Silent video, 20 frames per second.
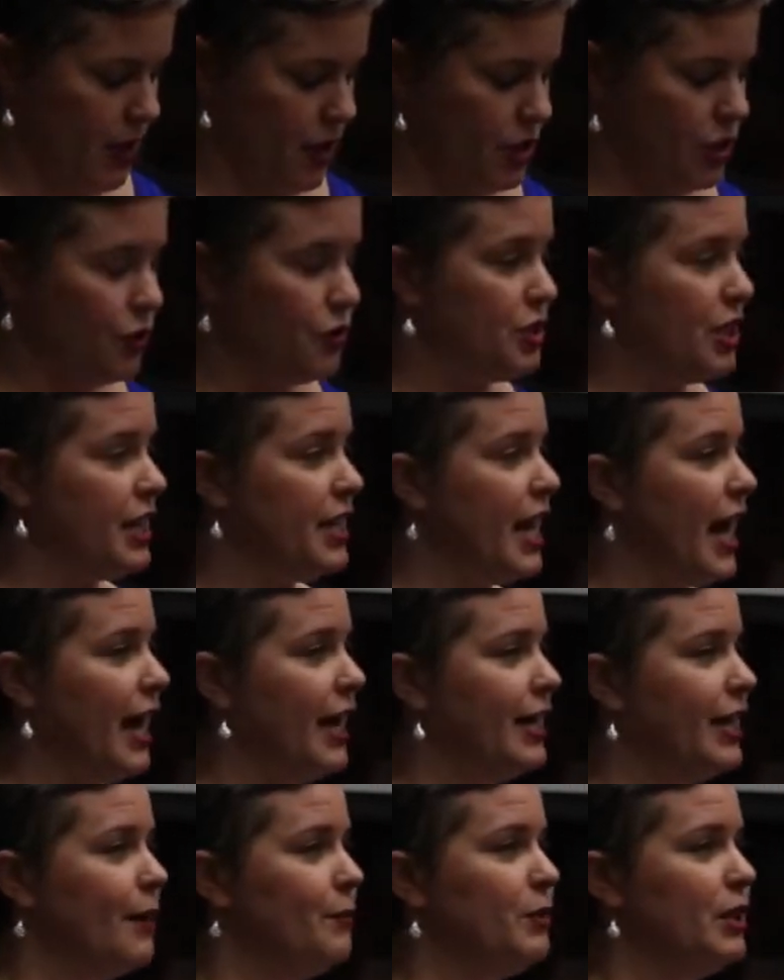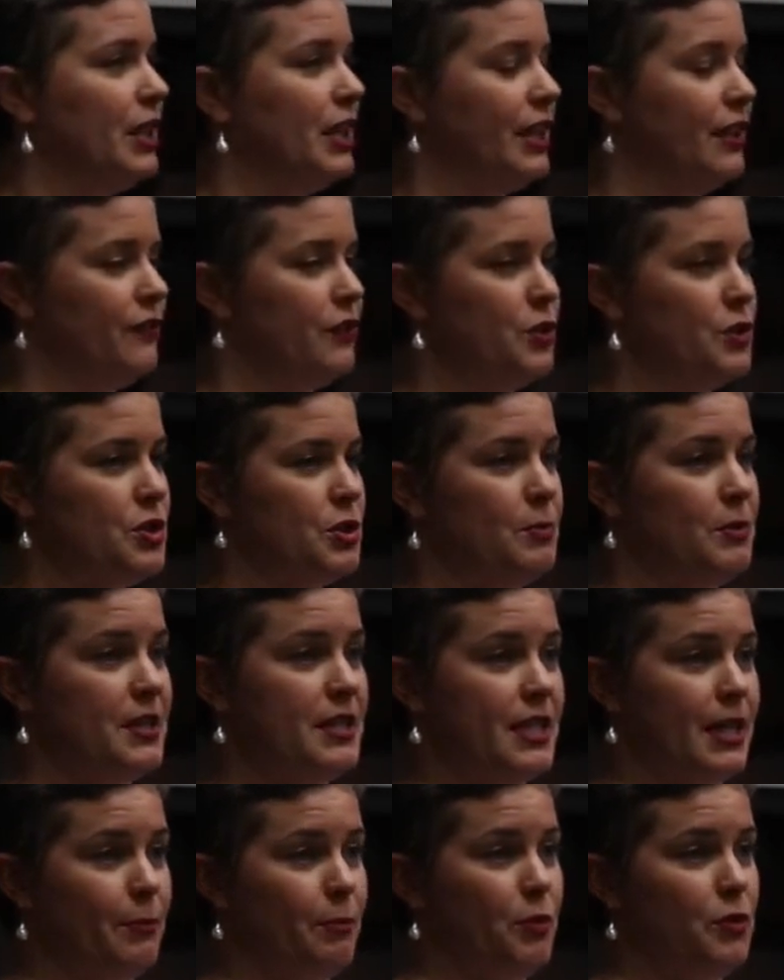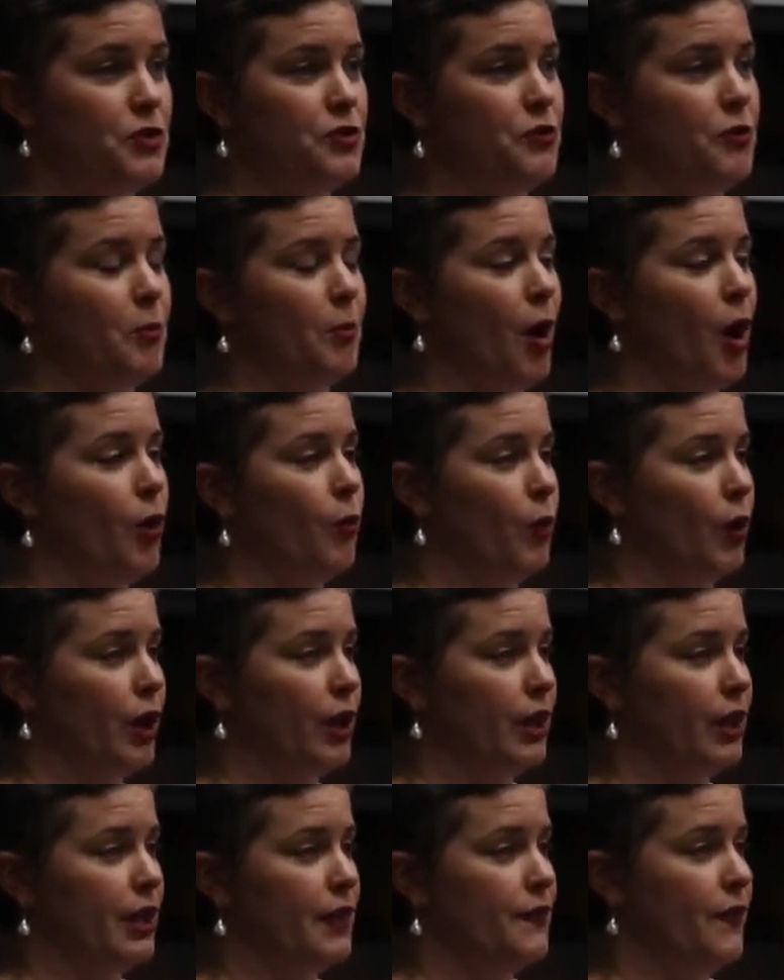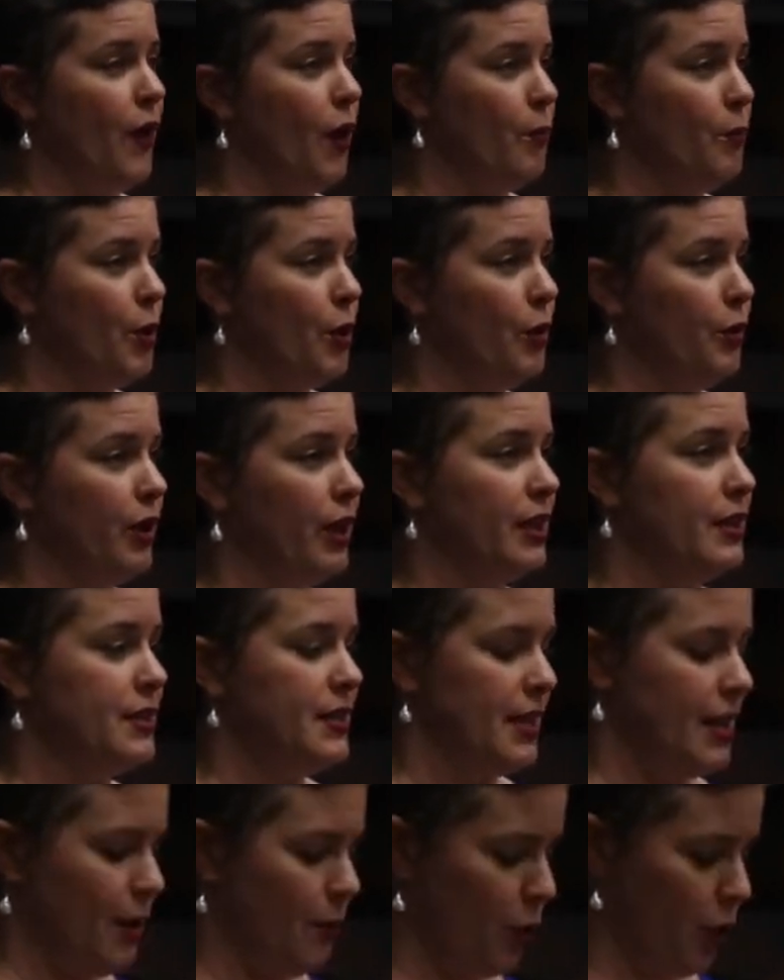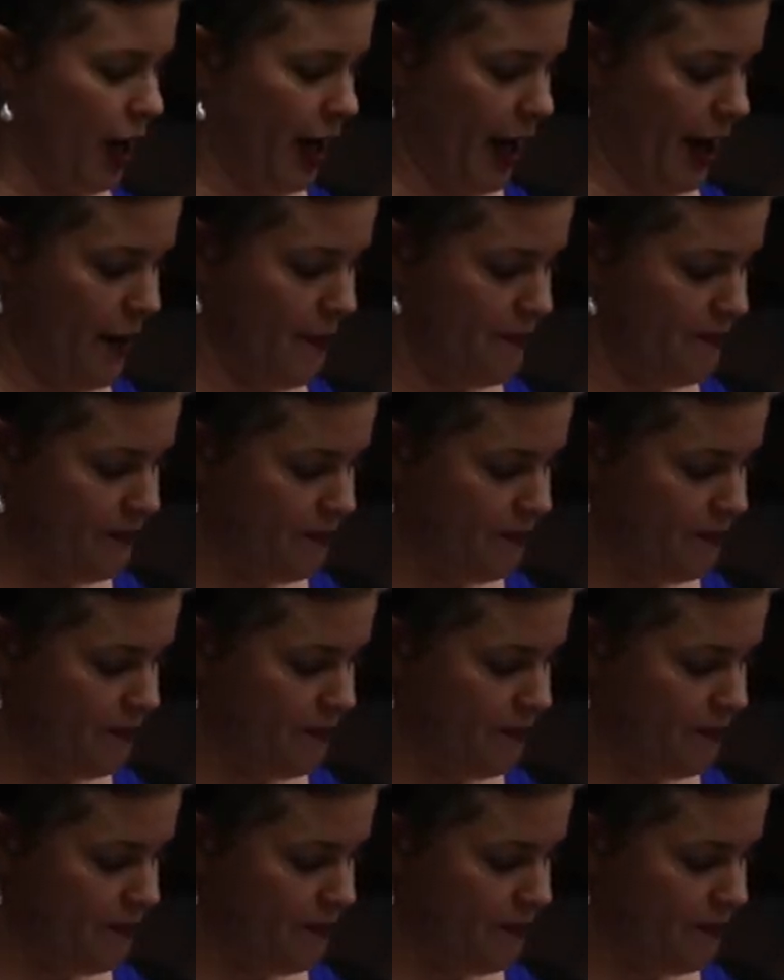So tonight, I'm going to give you some examples from our work in Lompoc and Santa Maria